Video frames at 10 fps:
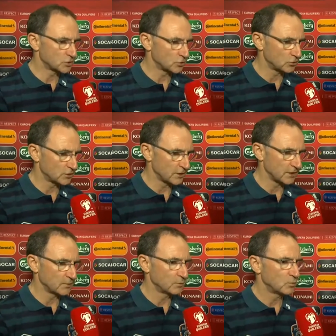controlled the
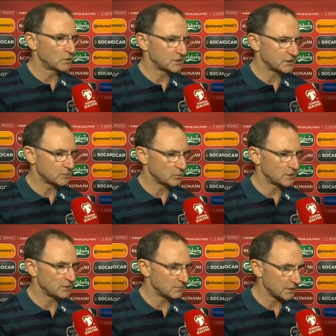game. We didn't
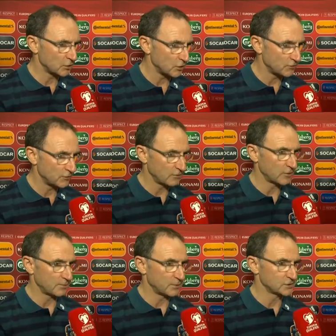we didn't make enough
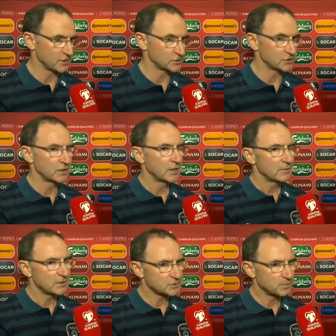of that possession.
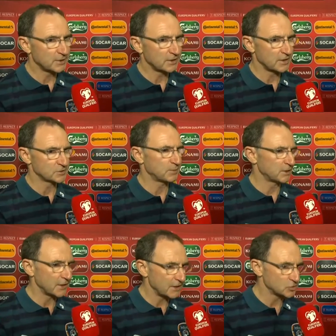That's been that's
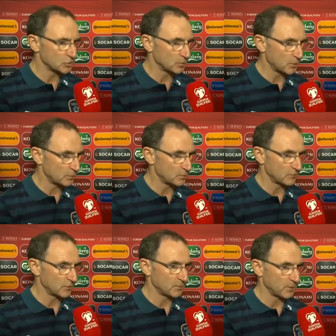been an age-old
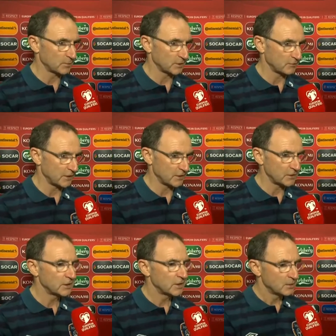problem for the Republic of
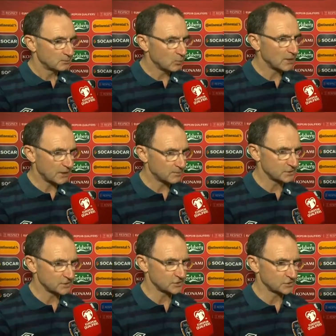Ireland. But we had
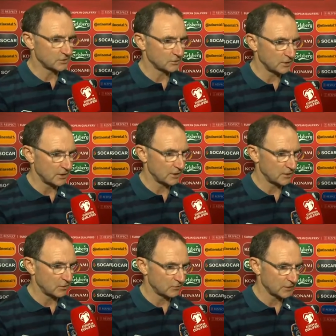possession of the
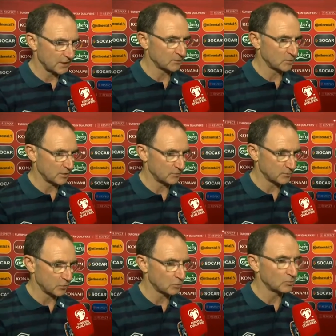uh, uh, of the game away
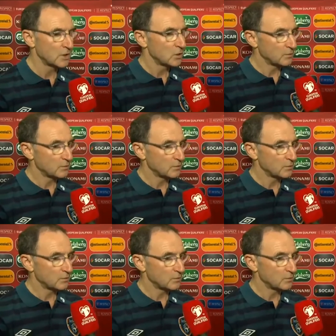from home.